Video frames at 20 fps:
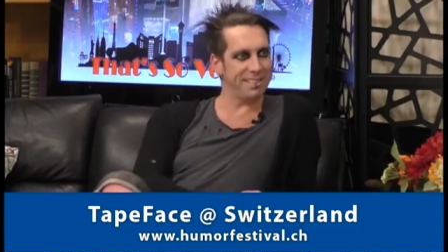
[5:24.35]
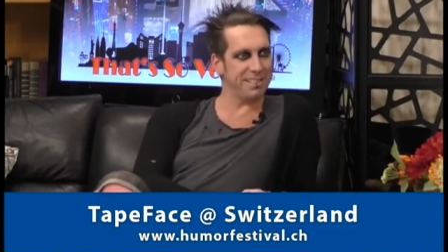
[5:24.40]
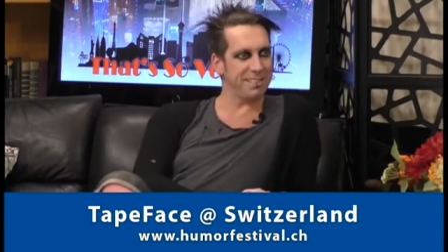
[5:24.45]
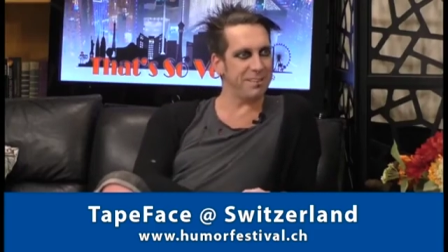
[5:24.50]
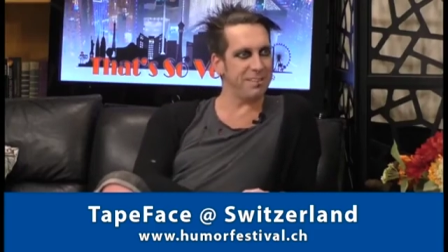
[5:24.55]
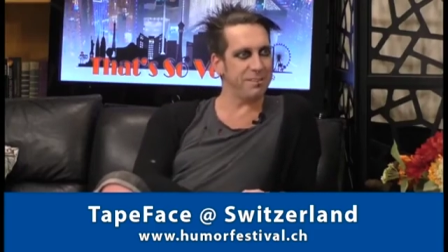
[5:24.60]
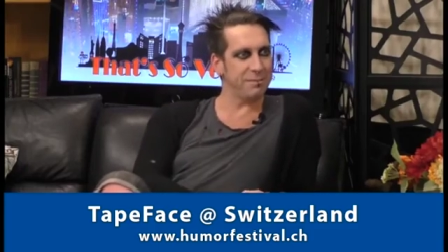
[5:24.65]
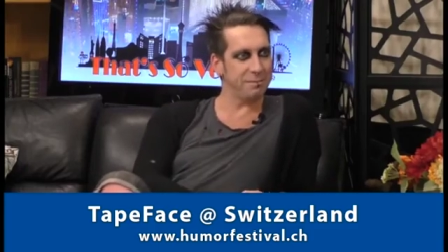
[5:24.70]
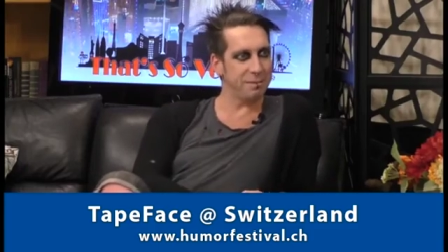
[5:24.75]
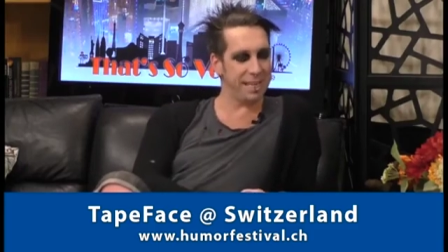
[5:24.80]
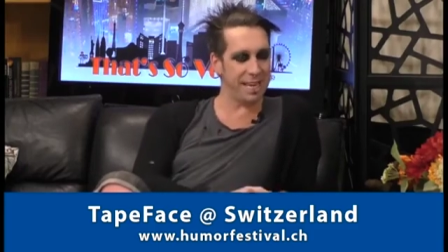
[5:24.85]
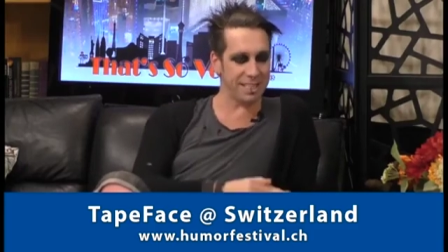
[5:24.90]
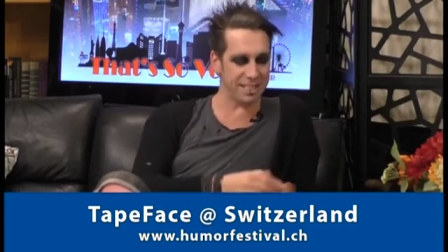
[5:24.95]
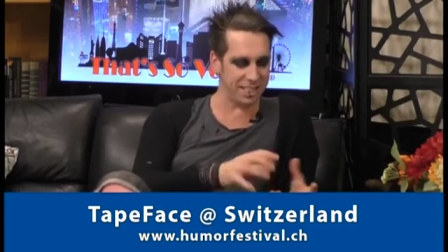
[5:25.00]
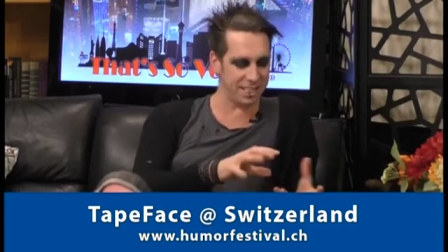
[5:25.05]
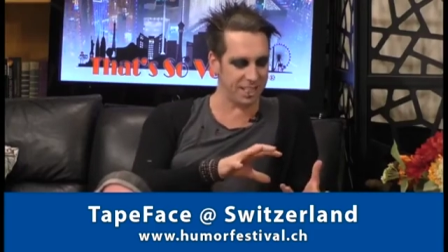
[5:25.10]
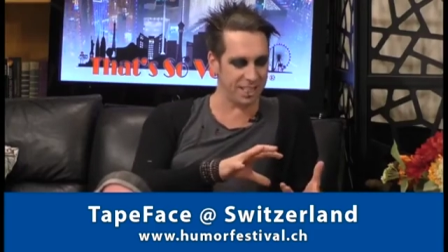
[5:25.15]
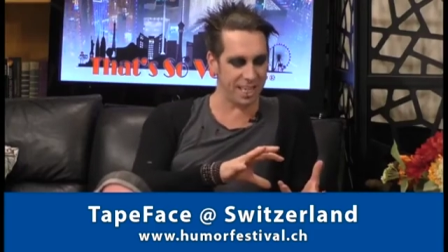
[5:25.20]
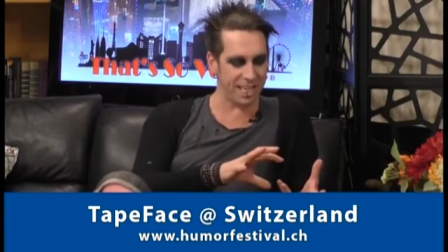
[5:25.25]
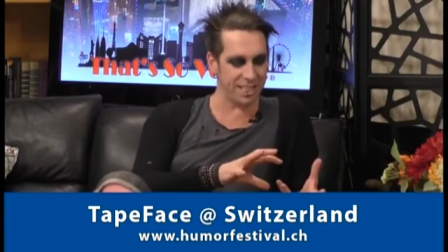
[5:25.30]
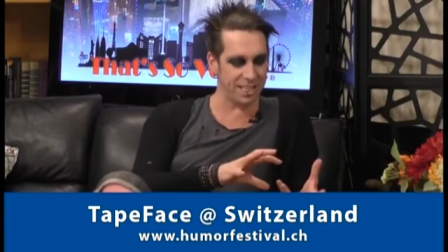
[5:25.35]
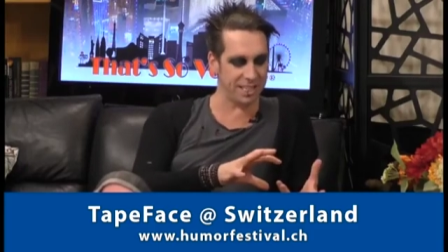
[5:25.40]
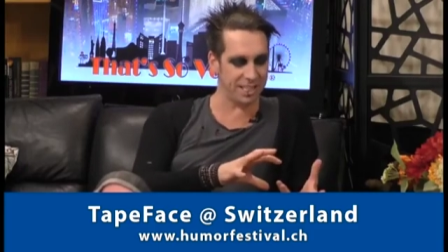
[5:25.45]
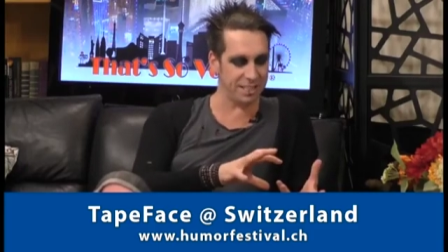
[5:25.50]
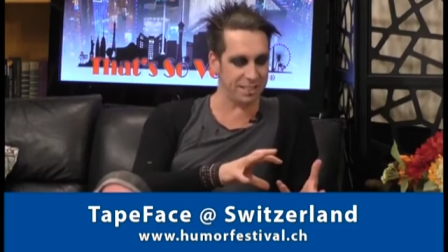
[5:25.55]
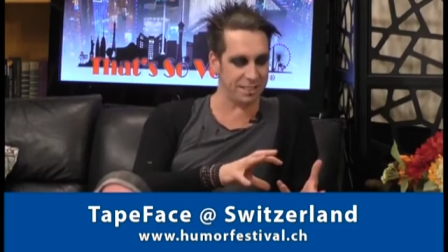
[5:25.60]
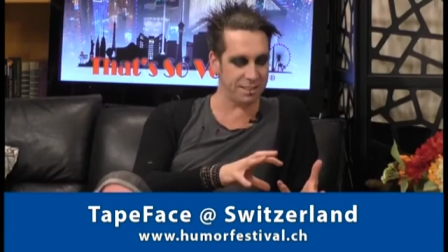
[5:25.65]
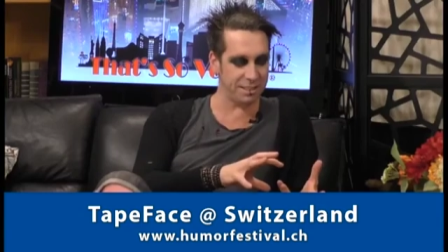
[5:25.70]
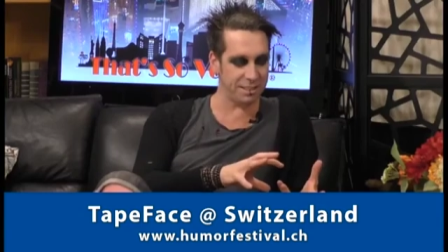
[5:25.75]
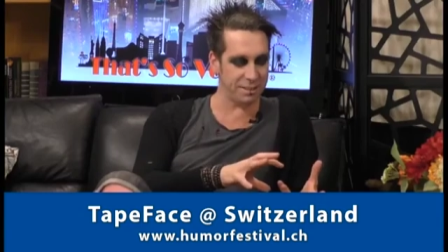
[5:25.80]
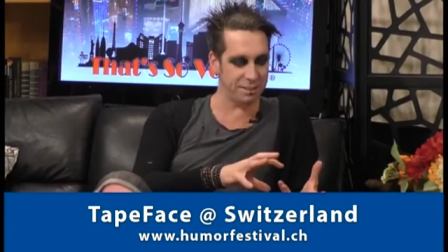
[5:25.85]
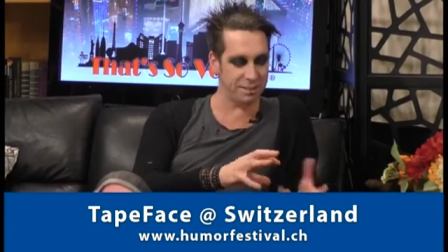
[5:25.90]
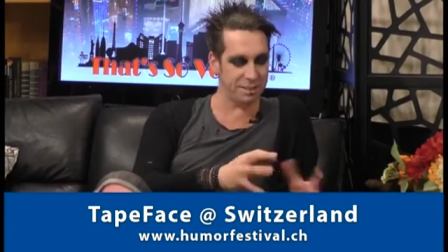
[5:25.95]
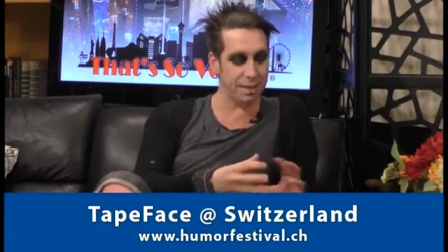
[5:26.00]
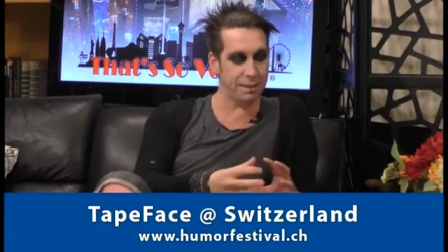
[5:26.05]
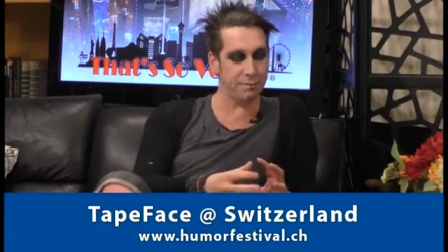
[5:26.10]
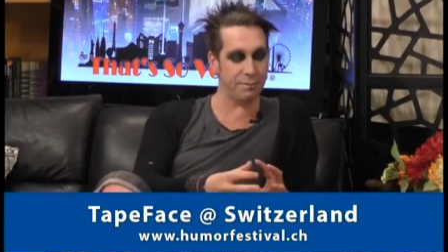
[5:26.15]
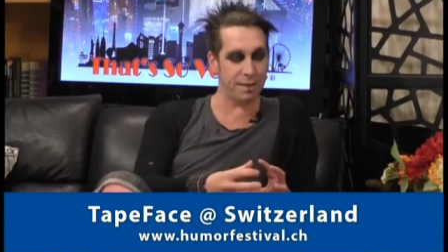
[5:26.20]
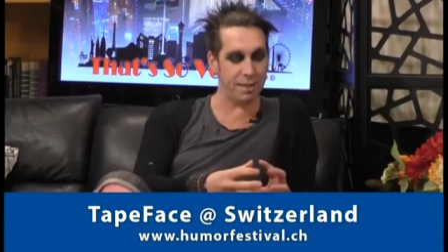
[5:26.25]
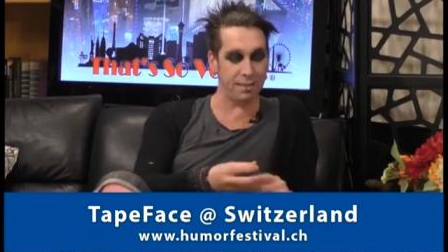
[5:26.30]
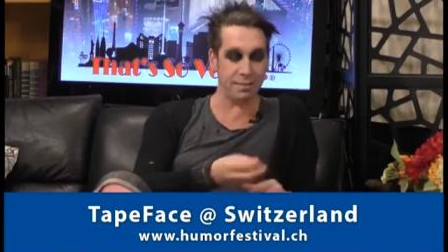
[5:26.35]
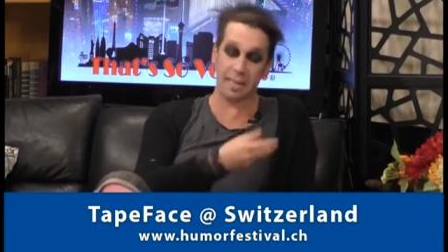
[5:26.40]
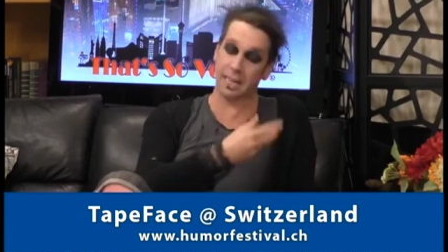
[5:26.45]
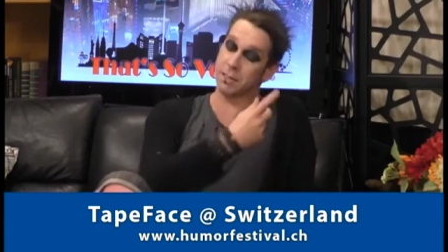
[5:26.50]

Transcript: So we actually changed it to Tape Face.